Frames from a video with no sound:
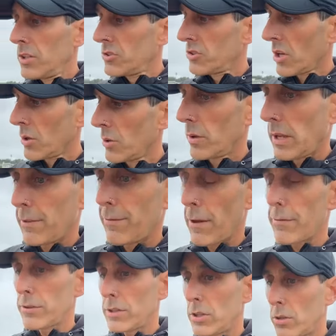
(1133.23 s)
So if
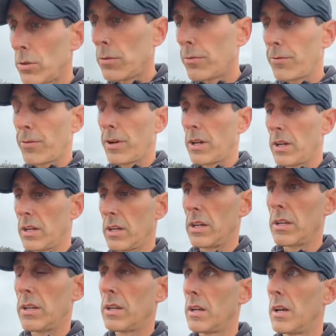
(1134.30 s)
ever you've
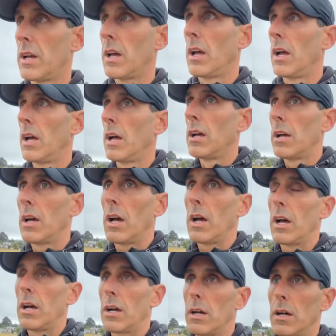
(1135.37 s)

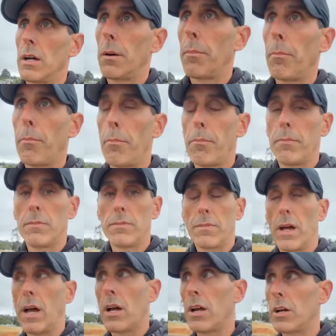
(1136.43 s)

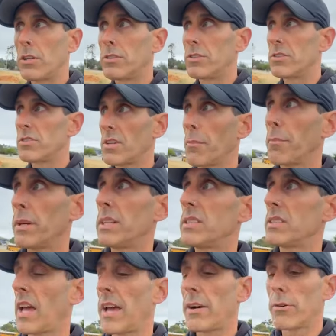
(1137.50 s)
heard somebody
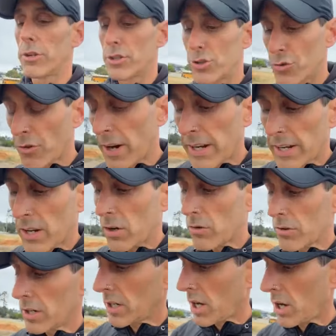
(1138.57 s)
say, or a trainer
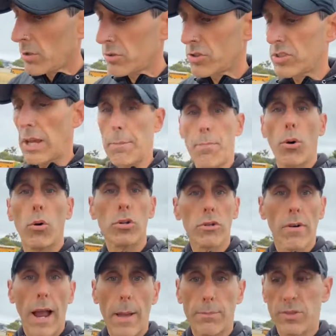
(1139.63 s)
or a coach say, pull
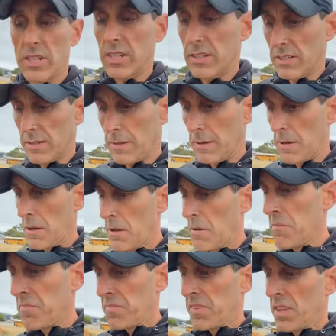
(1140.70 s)
your abs in,
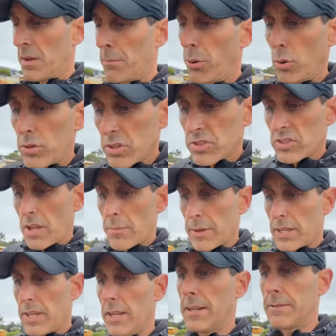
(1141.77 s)
pull your
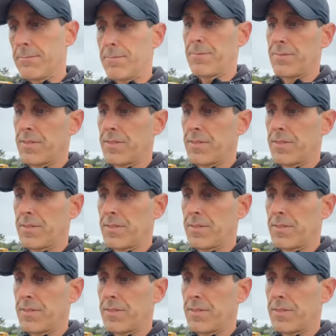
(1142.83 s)
stomach in,